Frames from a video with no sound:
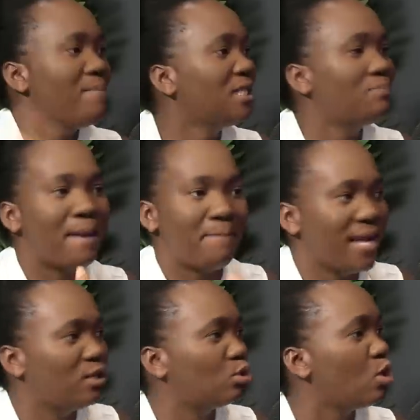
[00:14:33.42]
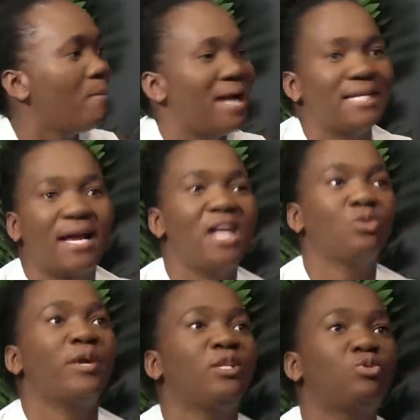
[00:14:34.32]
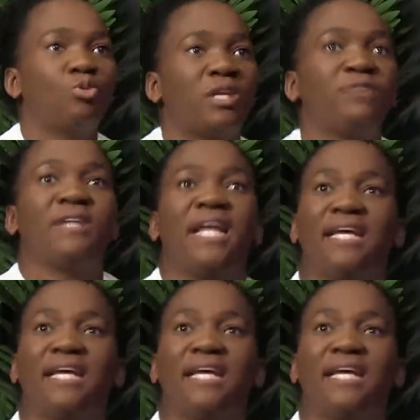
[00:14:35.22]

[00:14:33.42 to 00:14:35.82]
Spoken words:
I miss my bed so much. I can't wait to leave.